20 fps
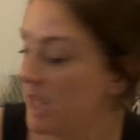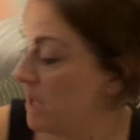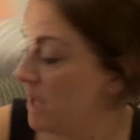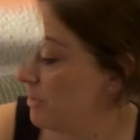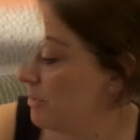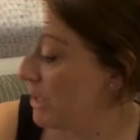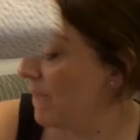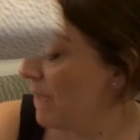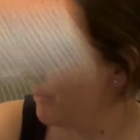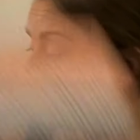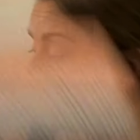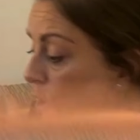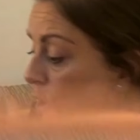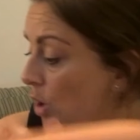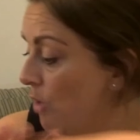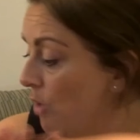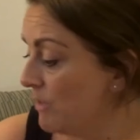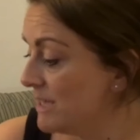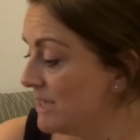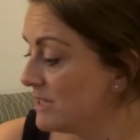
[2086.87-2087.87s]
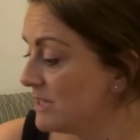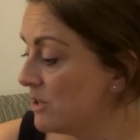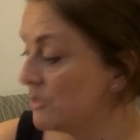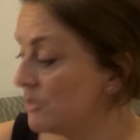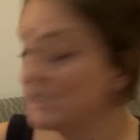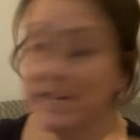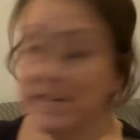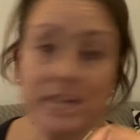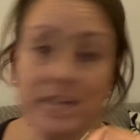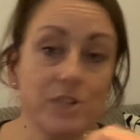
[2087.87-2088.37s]
But yeah, got all this sort of
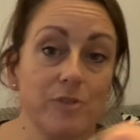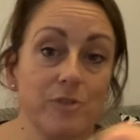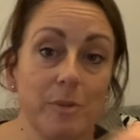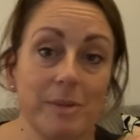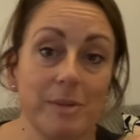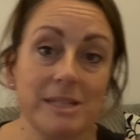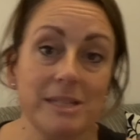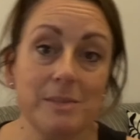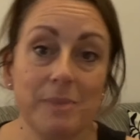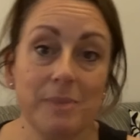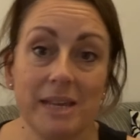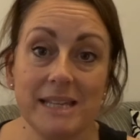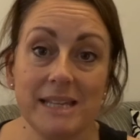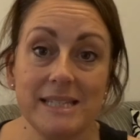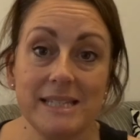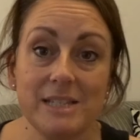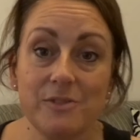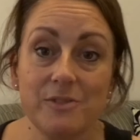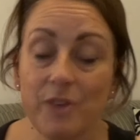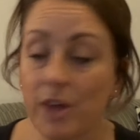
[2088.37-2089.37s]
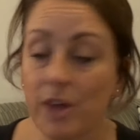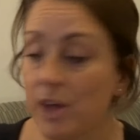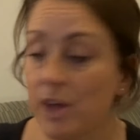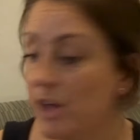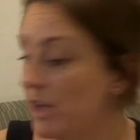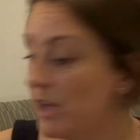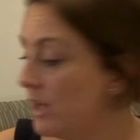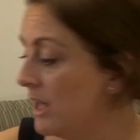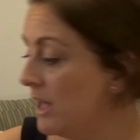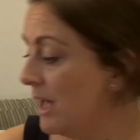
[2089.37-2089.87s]
stationery bits and pieces for
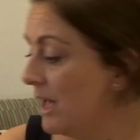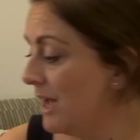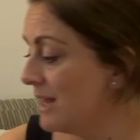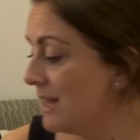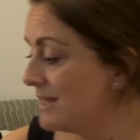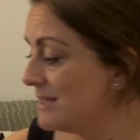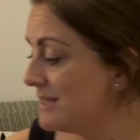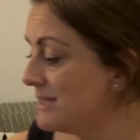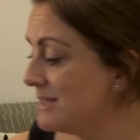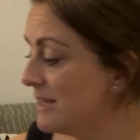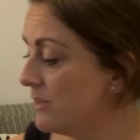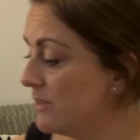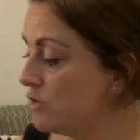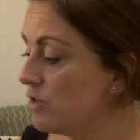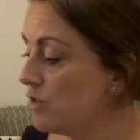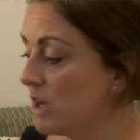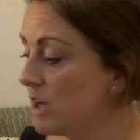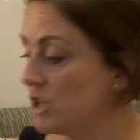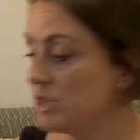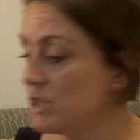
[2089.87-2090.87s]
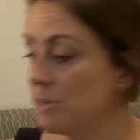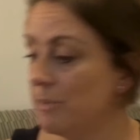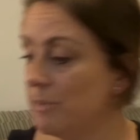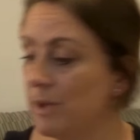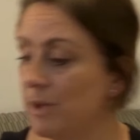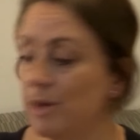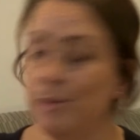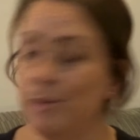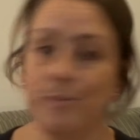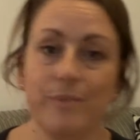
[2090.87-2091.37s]
her. And as I say, the dry
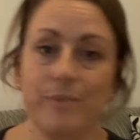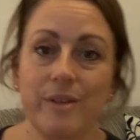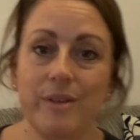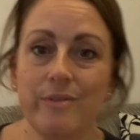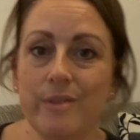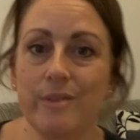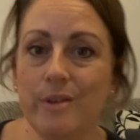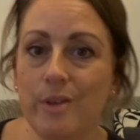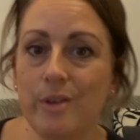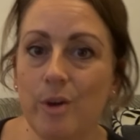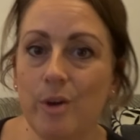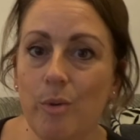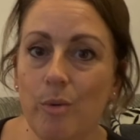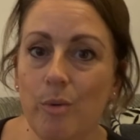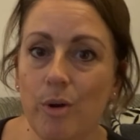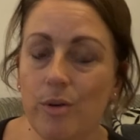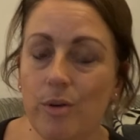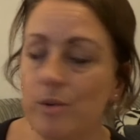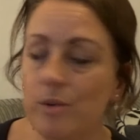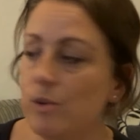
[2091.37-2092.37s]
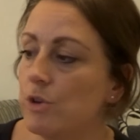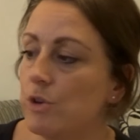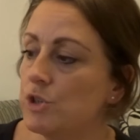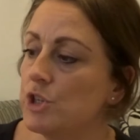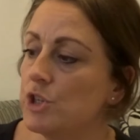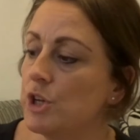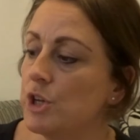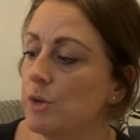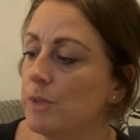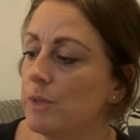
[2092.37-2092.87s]
shampoo, even though I only got one, not
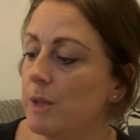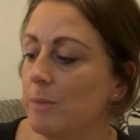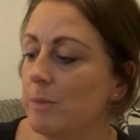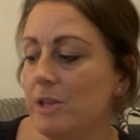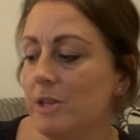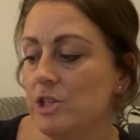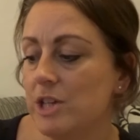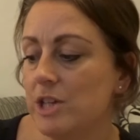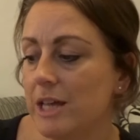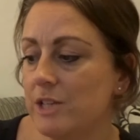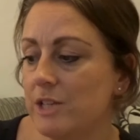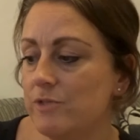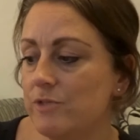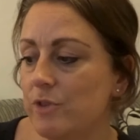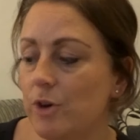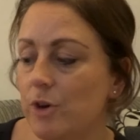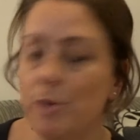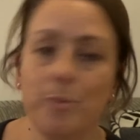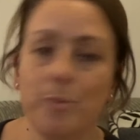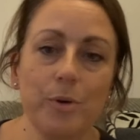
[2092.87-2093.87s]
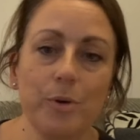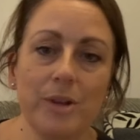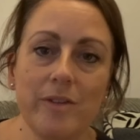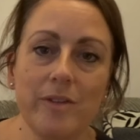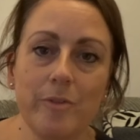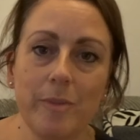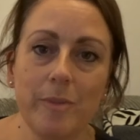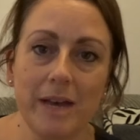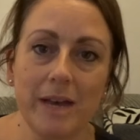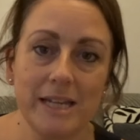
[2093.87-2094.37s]
two, that I've been charged for, but
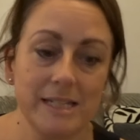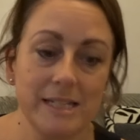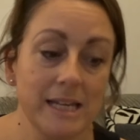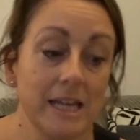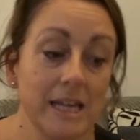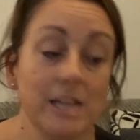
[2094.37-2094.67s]
never mind.